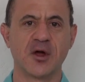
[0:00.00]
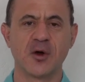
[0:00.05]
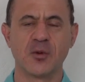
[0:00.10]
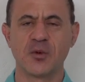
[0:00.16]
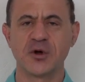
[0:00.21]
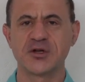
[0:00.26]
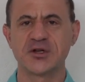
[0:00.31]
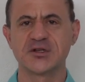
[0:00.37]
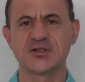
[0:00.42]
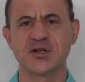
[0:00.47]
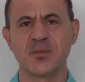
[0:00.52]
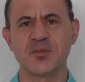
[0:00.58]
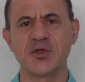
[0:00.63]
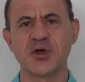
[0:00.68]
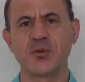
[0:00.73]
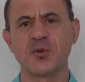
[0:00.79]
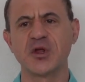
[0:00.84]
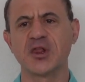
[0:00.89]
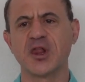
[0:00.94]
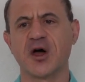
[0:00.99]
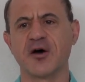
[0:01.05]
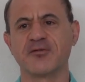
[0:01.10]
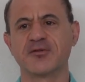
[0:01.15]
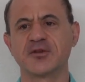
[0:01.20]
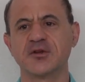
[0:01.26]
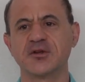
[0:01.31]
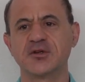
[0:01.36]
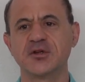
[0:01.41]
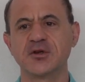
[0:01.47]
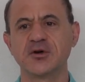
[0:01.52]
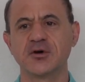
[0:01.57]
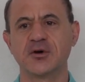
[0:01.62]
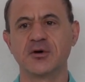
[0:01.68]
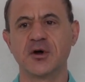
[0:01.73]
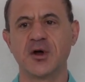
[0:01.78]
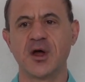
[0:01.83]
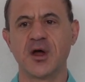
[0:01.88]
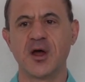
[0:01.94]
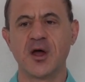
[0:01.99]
which is something we love to do.